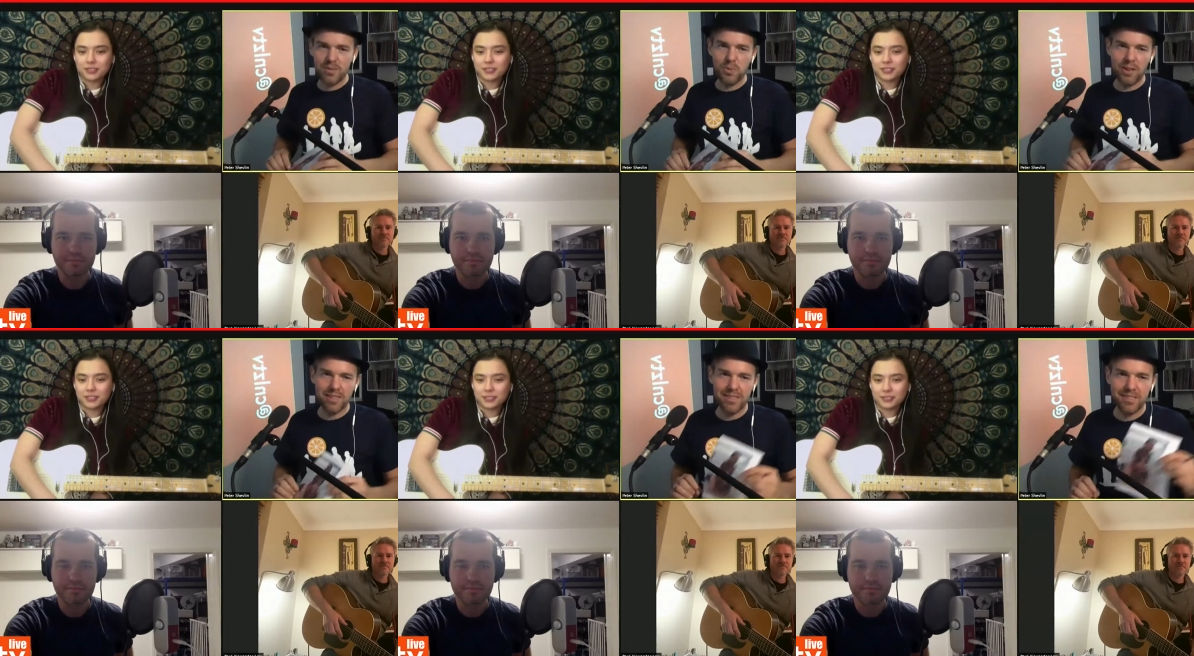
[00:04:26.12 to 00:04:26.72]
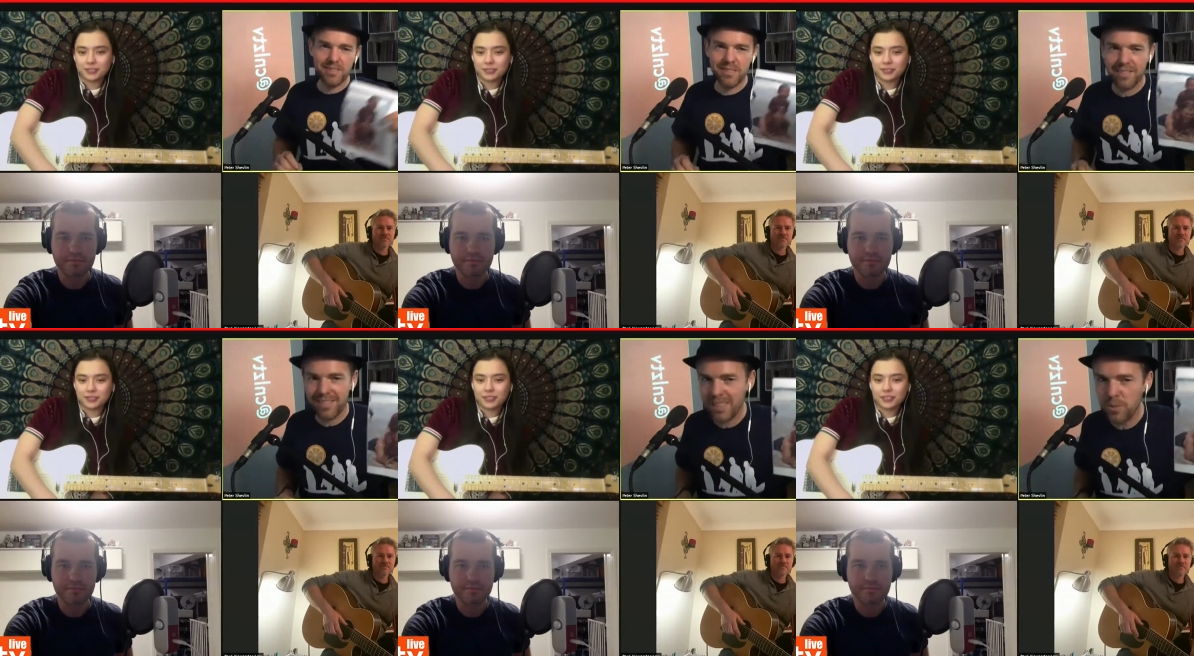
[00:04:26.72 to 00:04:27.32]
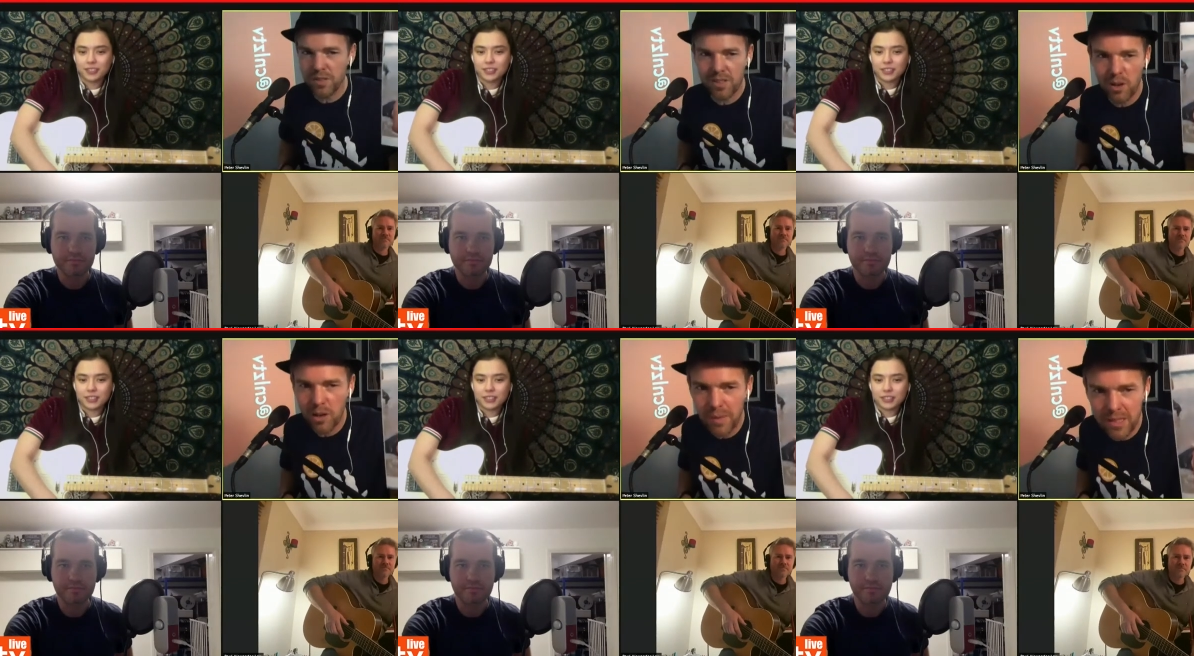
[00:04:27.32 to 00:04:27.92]
Speaker 1: one's this one's
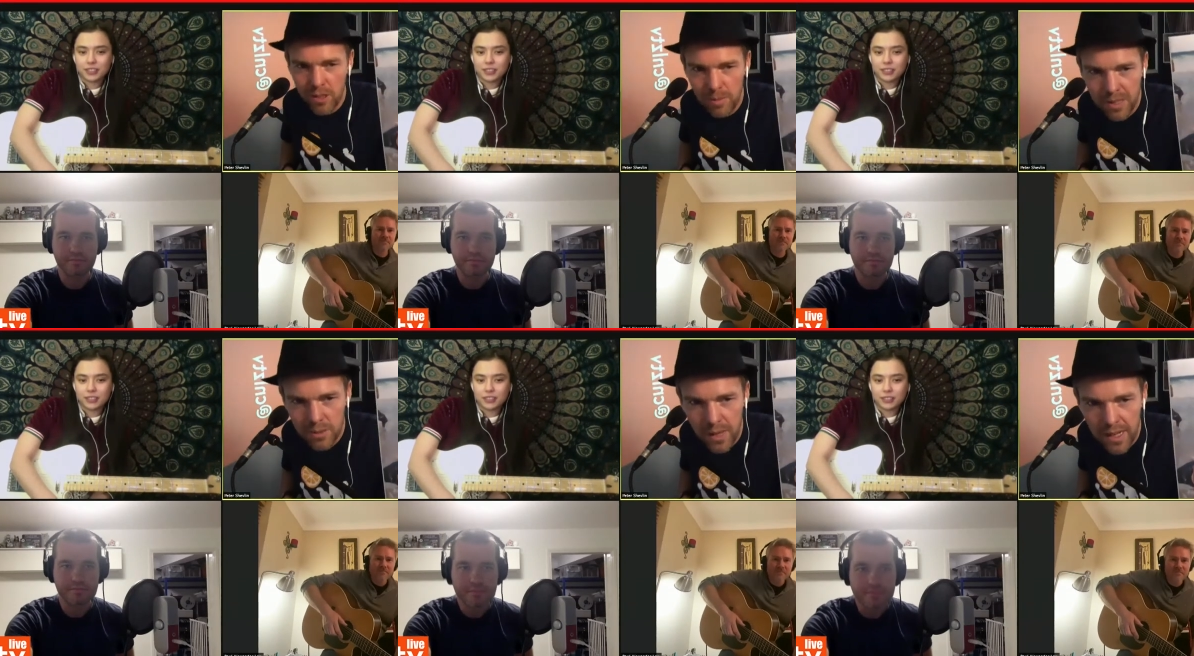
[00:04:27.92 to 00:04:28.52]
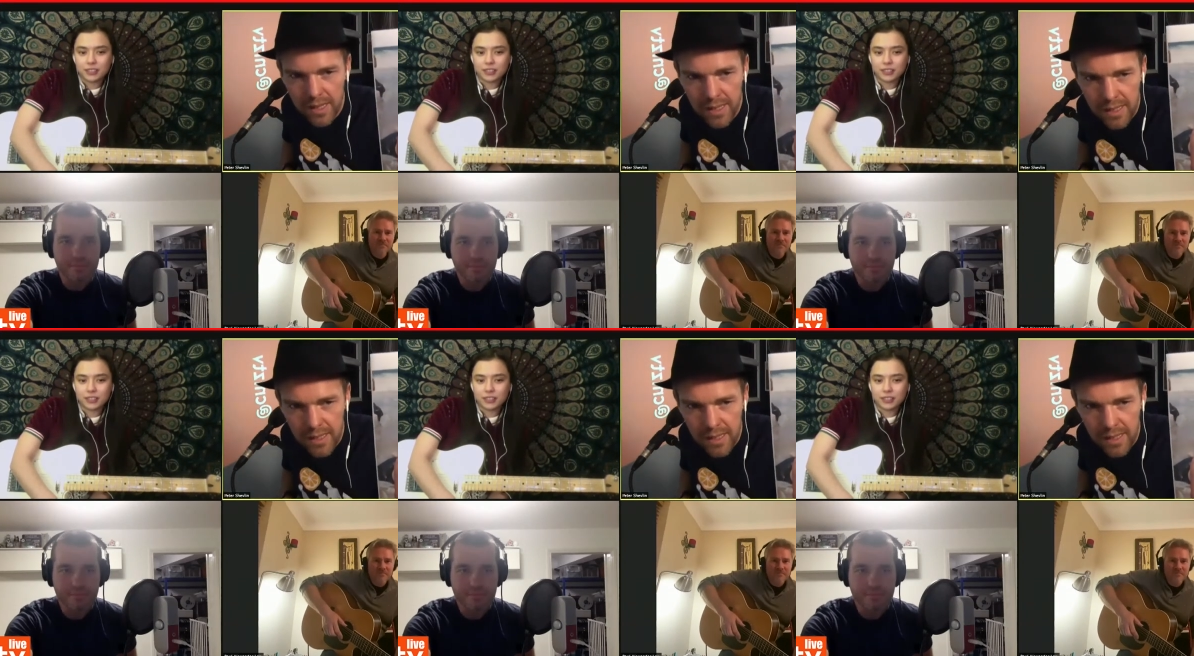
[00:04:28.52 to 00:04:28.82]
gotta be doable as well.